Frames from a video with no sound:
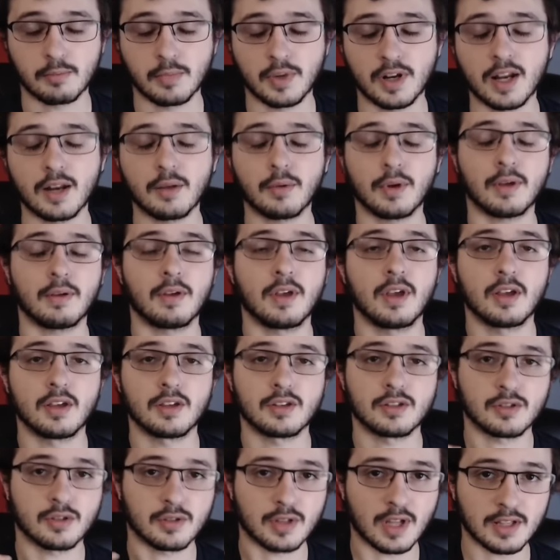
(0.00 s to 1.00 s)
But anyway,
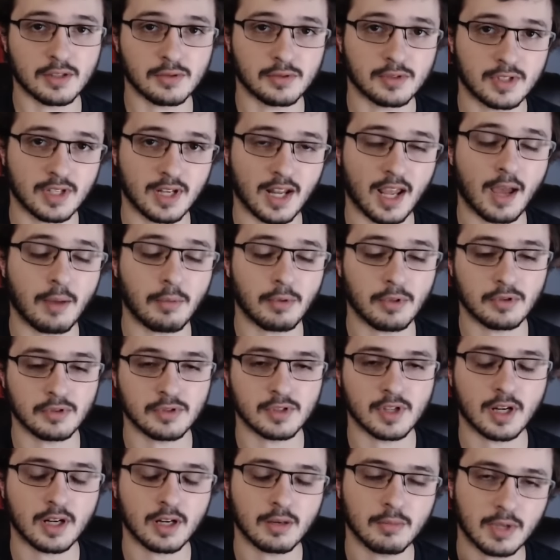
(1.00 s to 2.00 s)
so that's what's going to happen. There's
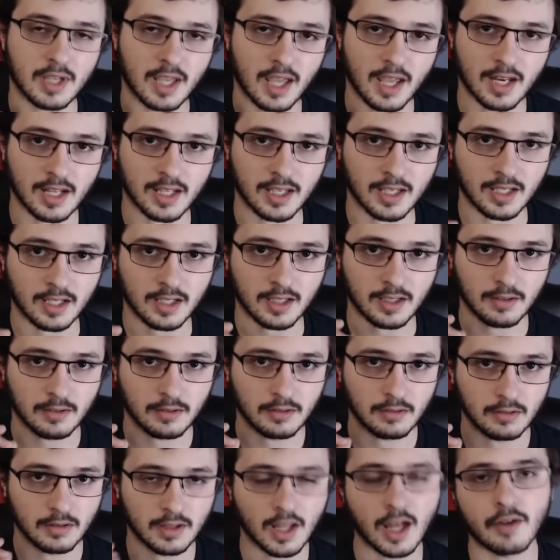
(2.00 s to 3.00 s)
not going to be any
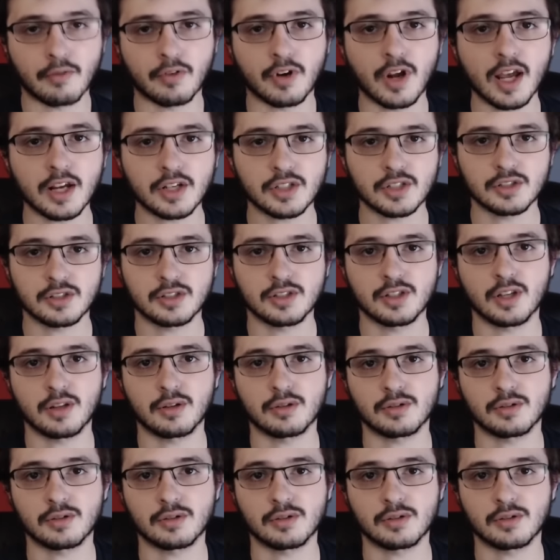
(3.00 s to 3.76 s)
live reactions today.